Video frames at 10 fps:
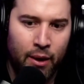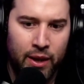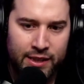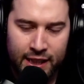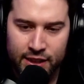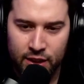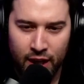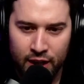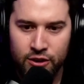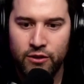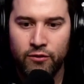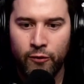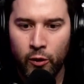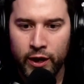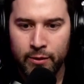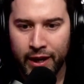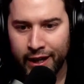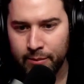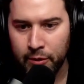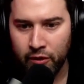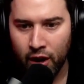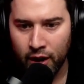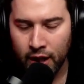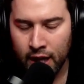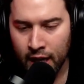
I want to say it's 140, but I could be wrong.